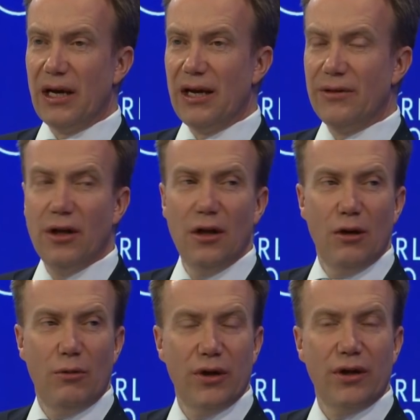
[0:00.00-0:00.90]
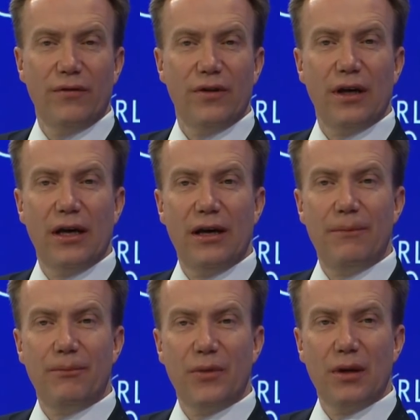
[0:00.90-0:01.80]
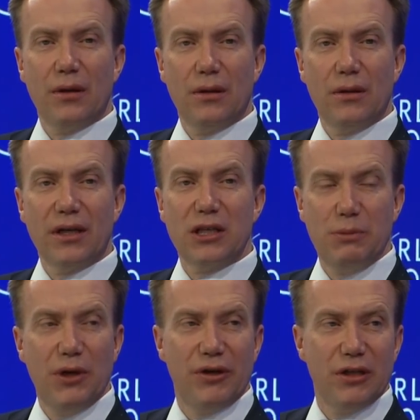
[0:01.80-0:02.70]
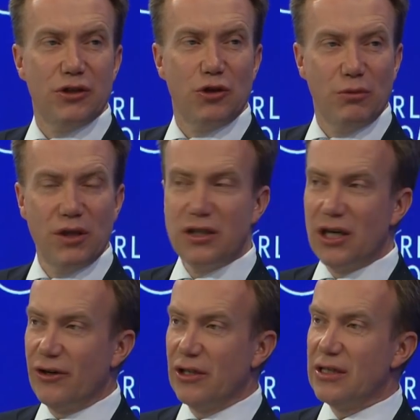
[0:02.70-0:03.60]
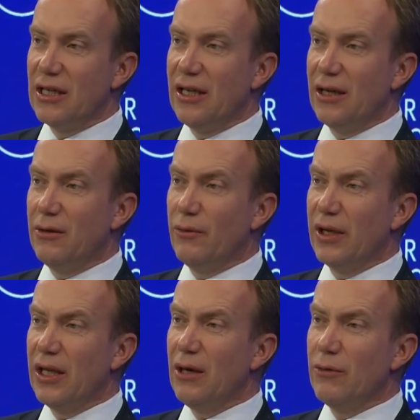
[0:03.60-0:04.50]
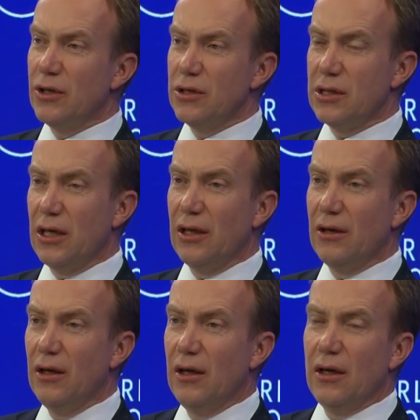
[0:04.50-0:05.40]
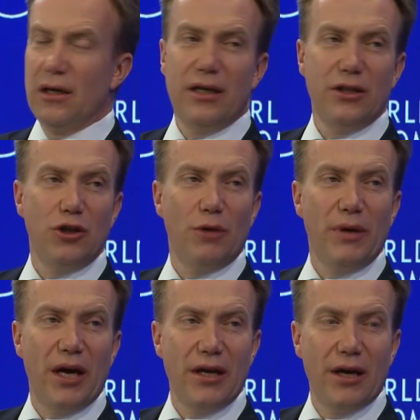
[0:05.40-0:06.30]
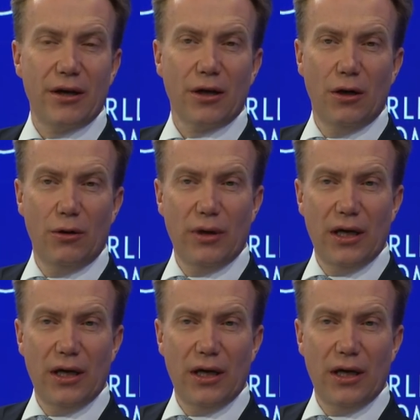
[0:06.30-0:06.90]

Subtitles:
And one of the experienced humanitarians said that when he was in Ethiopia a year ago